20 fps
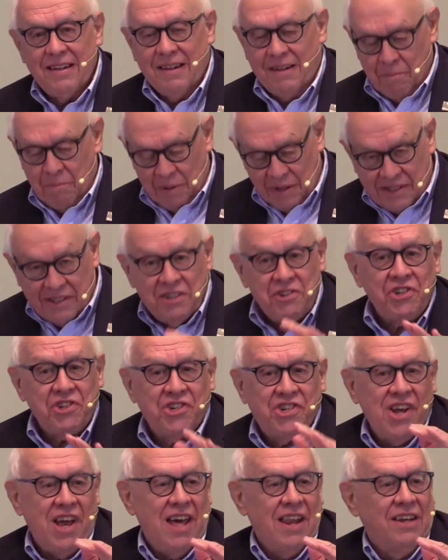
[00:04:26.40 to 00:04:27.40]
But this
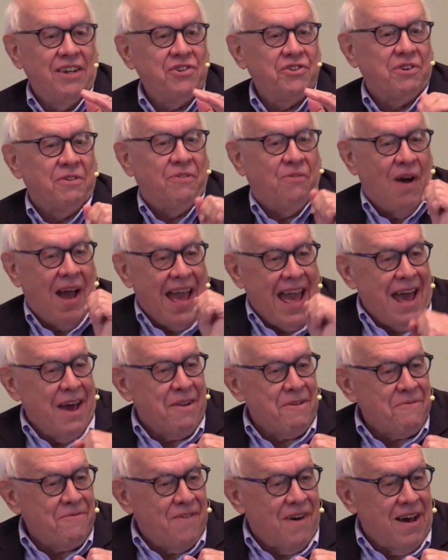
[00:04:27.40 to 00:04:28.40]
challenge of how
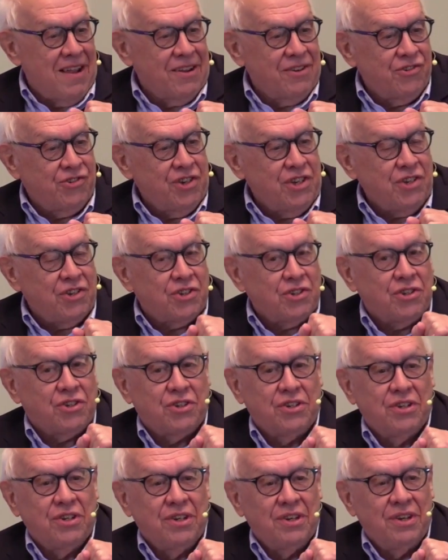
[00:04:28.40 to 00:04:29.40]
to follow
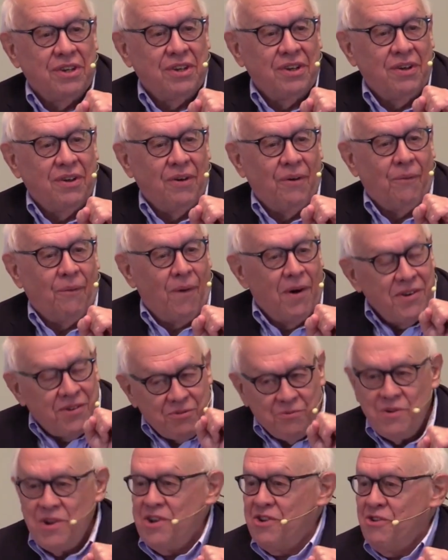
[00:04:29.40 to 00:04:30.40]
Jesus, what do
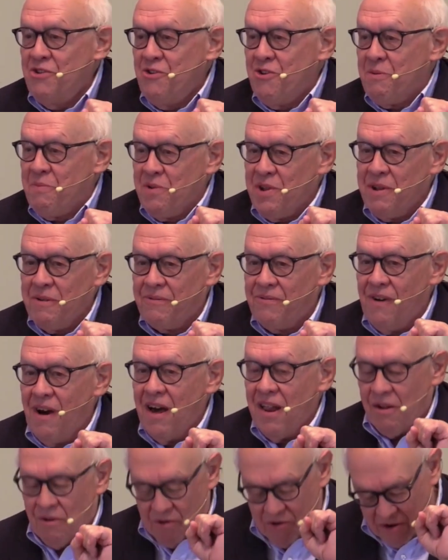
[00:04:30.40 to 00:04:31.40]
we do to be a
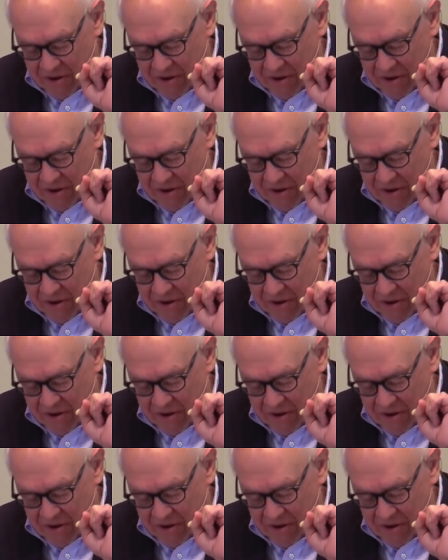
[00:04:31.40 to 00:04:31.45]
follower